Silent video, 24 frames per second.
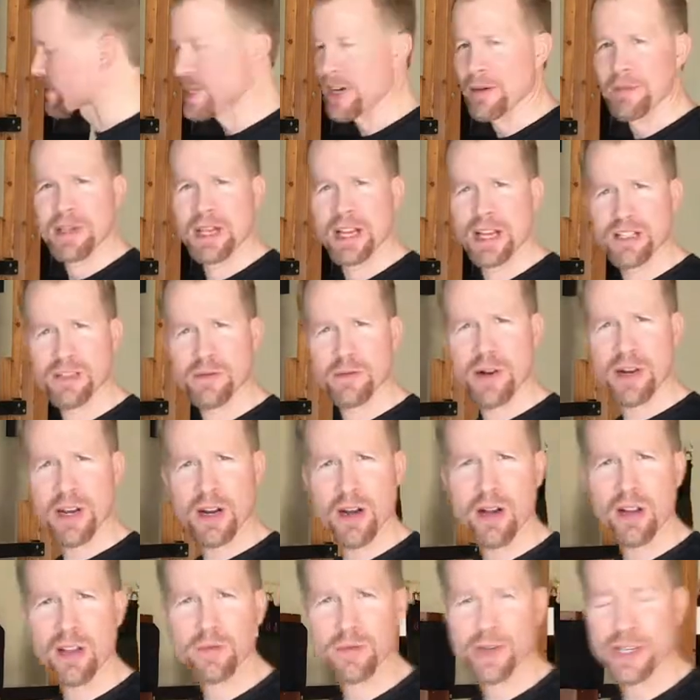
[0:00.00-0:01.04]
dummy and as you work on
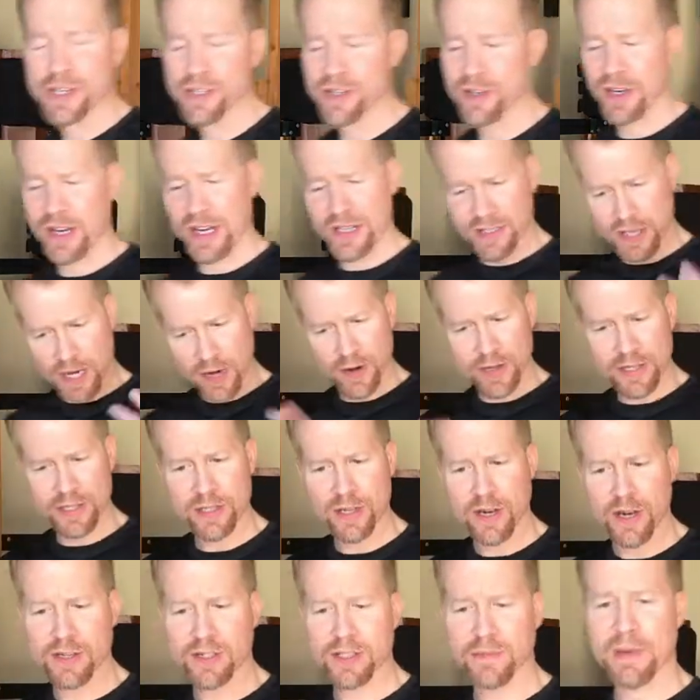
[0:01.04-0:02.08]
all of Wing Chun. As I already
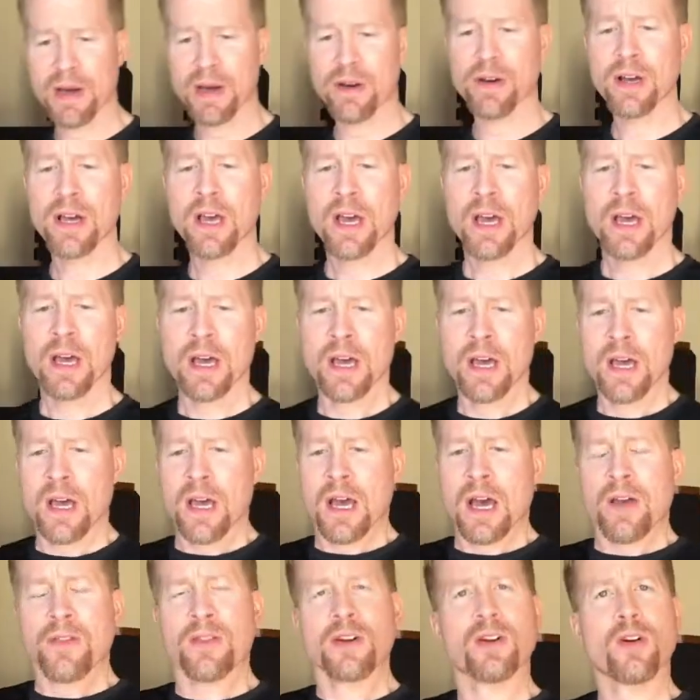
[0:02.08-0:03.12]
talked about,
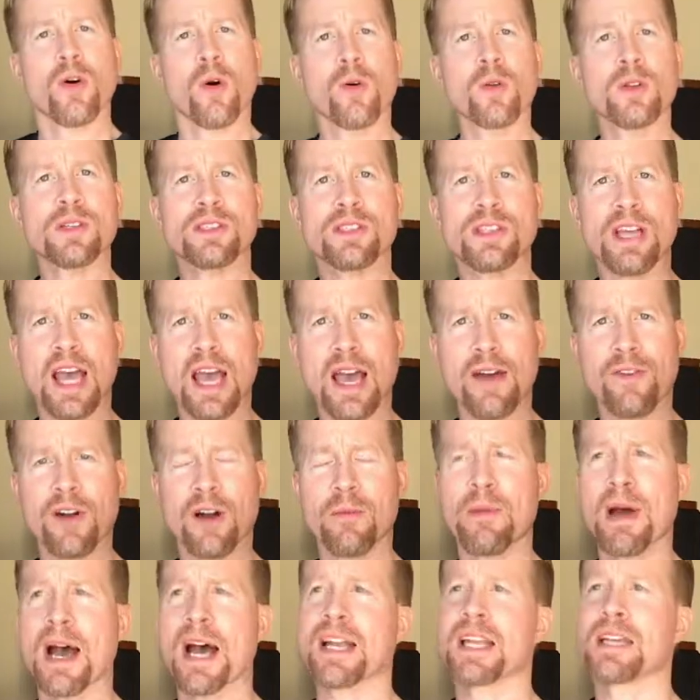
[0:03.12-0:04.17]
the goal is to have our
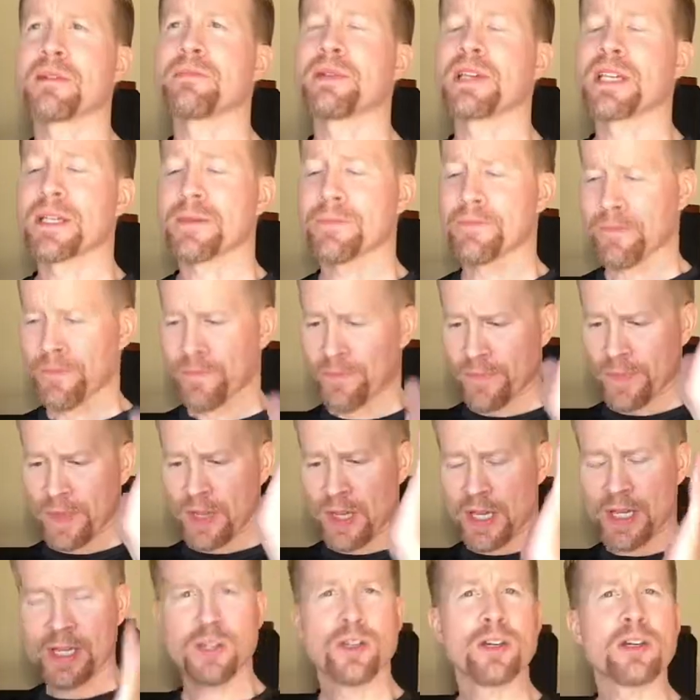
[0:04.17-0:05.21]
body be
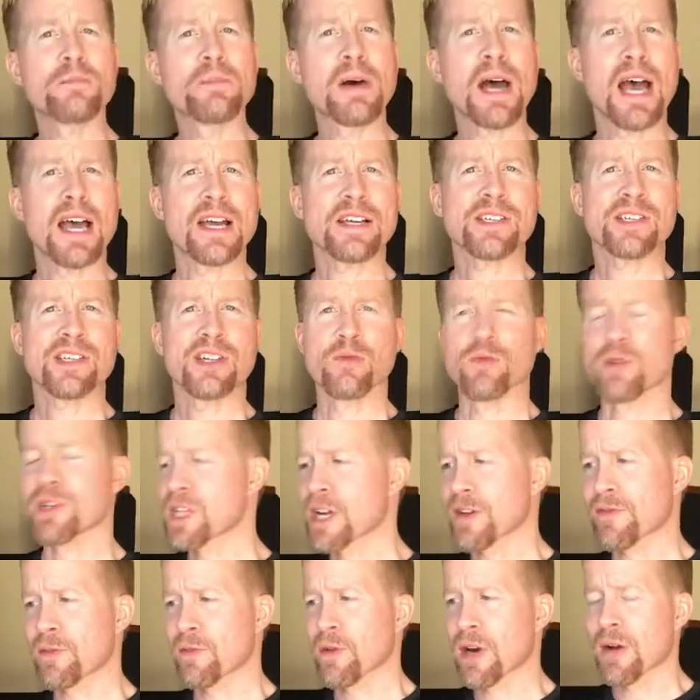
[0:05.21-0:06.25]
in good posture,
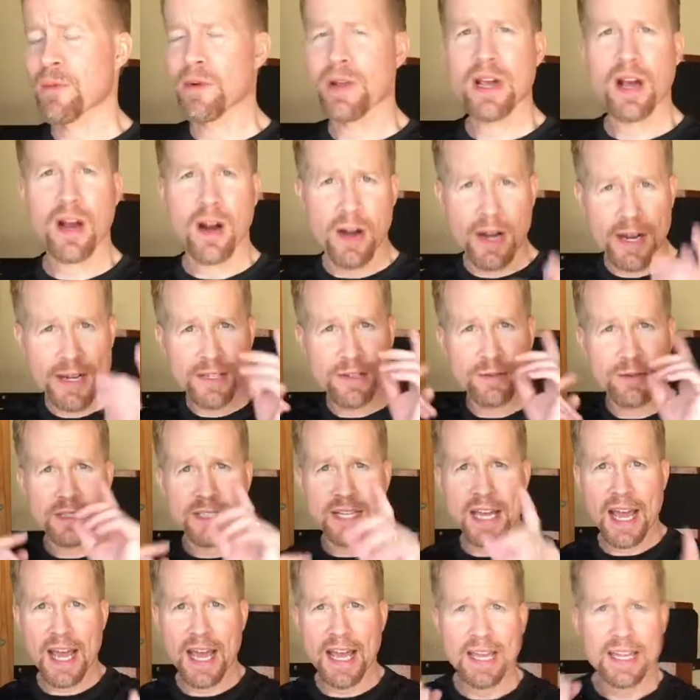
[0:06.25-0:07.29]
whichever way we are, and to
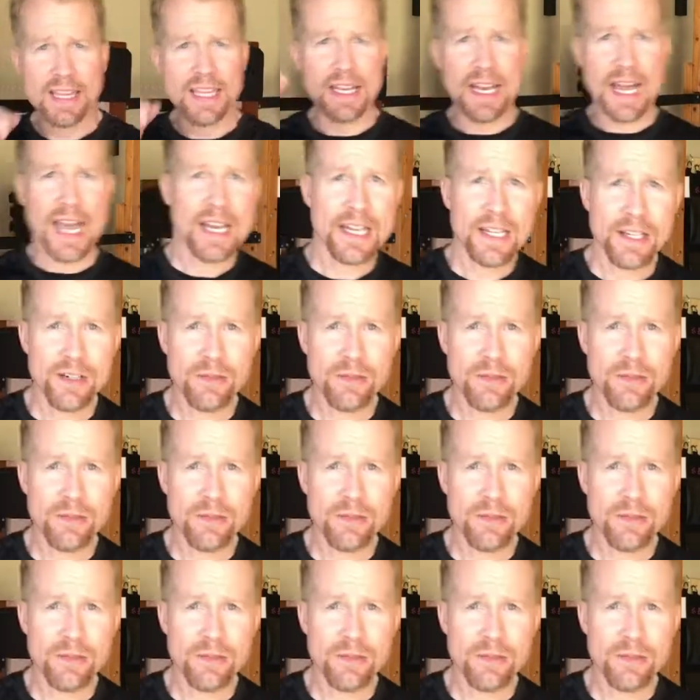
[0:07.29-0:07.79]
attack in any